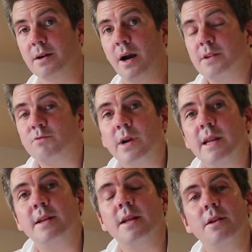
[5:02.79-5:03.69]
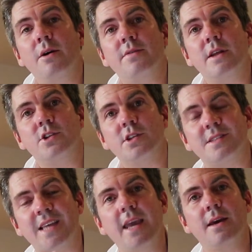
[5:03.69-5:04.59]
I really didn't know if they'd
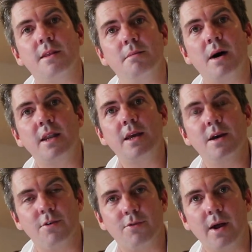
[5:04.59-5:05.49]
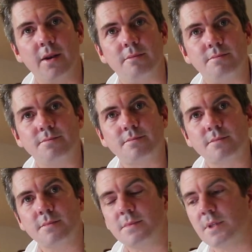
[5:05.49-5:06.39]
just take the money and run.
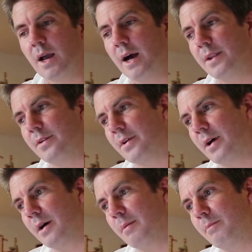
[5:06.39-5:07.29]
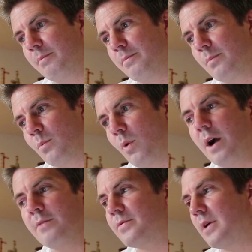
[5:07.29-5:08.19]
And what
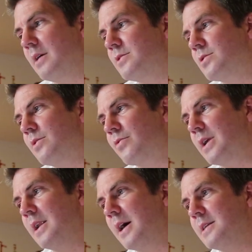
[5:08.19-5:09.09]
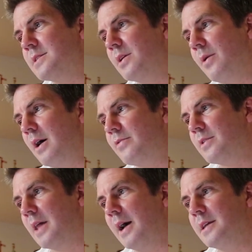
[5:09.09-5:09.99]
I've sort of realized, though,
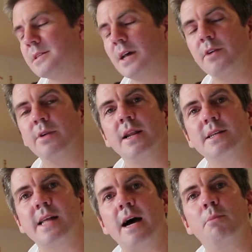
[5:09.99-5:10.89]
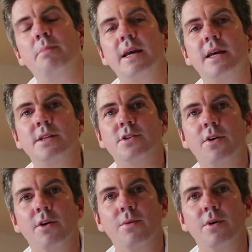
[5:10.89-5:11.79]
after that is I realized how big
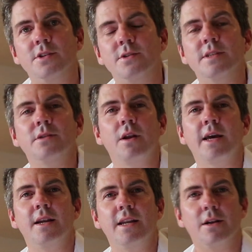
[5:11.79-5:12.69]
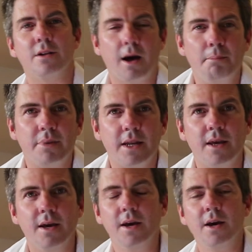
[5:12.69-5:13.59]
eToro was. So it's not like a little
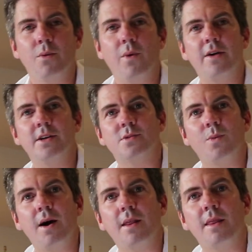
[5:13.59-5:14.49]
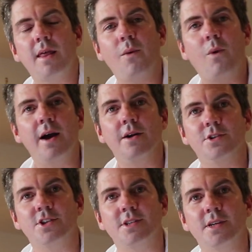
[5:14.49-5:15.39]
company where it's worth their
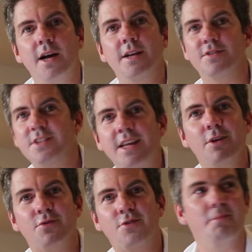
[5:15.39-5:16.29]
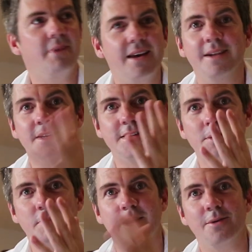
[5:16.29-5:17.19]
while just to kind of steal from me and
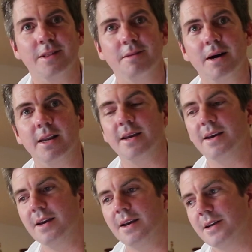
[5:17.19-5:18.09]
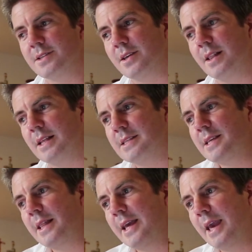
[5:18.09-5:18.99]
disappear with the money. So let's
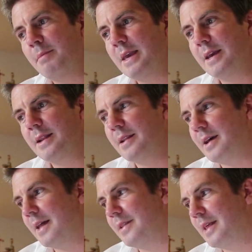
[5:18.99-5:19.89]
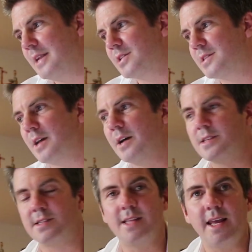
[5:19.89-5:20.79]
say they get me in and they just start
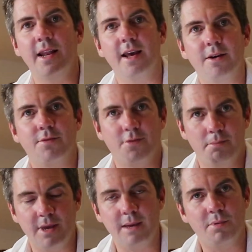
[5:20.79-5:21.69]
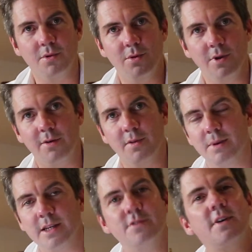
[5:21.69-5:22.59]
stealing from people all over the
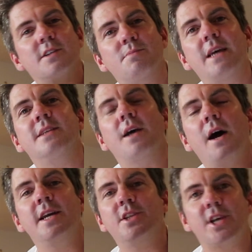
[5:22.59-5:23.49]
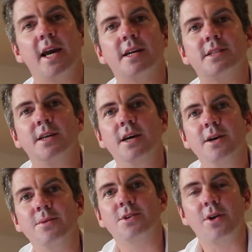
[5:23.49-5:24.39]
place. First place I checked
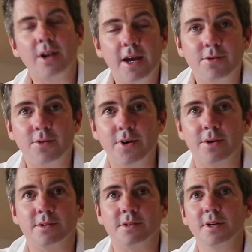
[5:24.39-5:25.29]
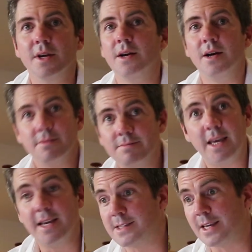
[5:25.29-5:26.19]
was online reviews.
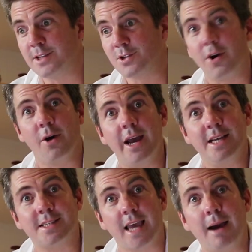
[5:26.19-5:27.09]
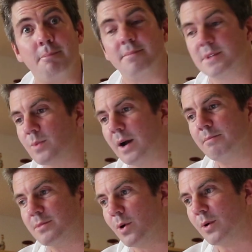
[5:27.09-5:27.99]
Is eToro a scam? That's why
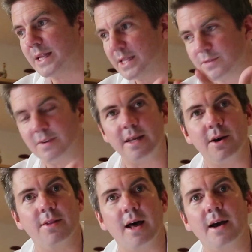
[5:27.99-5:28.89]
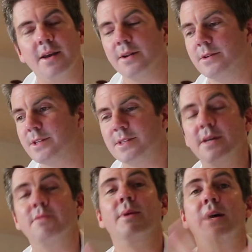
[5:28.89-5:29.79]
I'm calling this video that, you know, just to
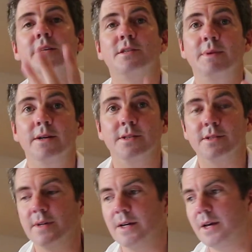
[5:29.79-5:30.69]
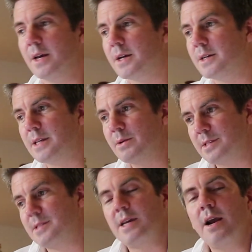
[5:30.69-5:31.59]
give my experience of it. Because
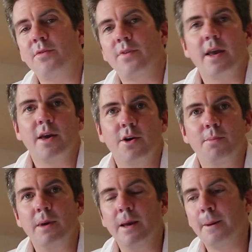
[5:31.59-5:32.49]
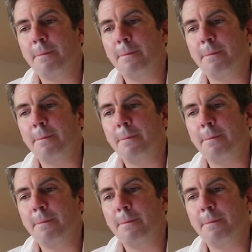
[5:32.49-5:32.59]
it's terrifying, it could be.